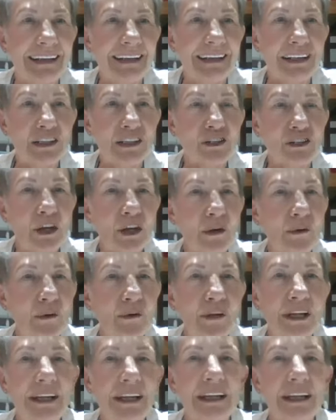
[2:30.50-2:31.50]

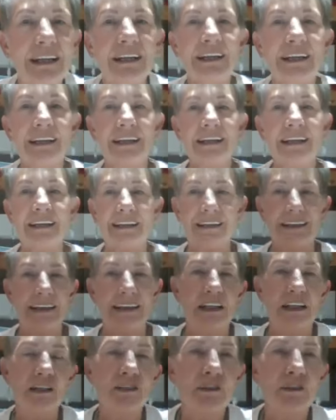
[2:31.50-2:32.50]
So
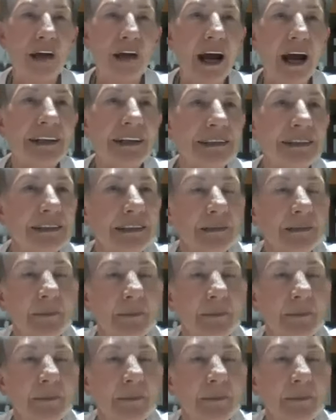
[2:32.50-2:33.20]
tonight,